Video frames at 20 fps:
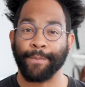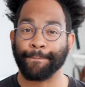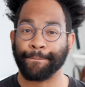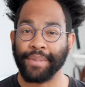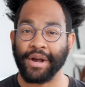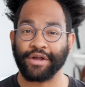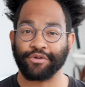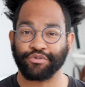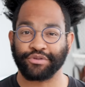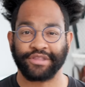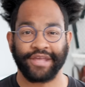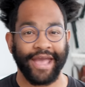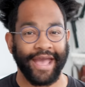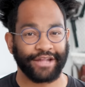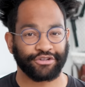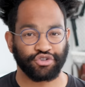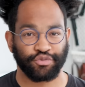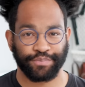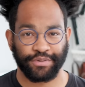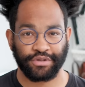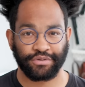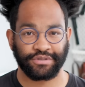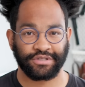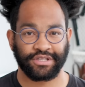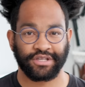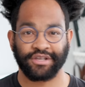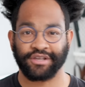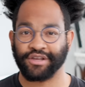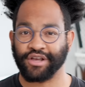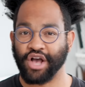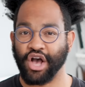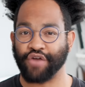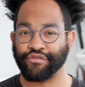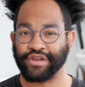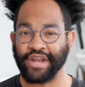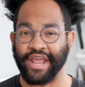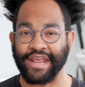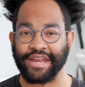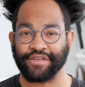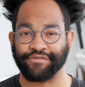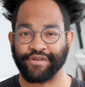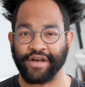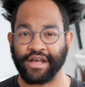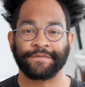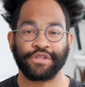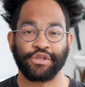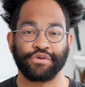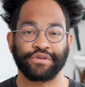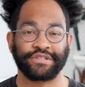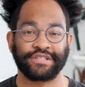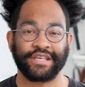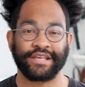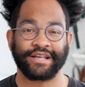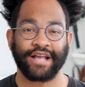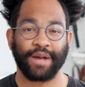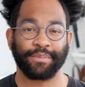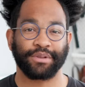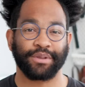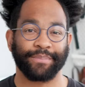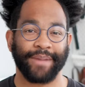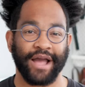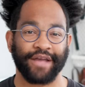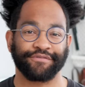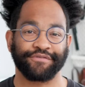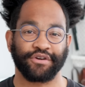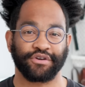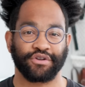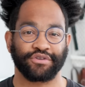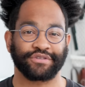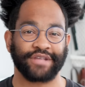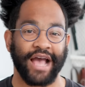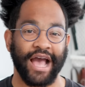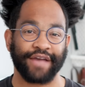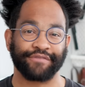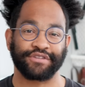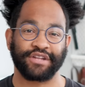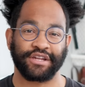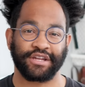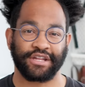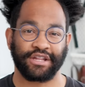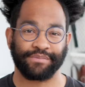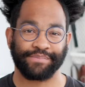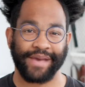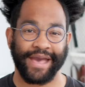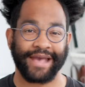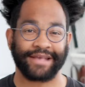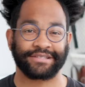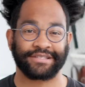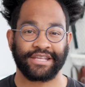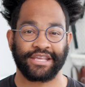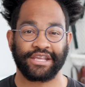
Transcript: but with the attributes of an 85. You can see a couple of my photos I've done in the past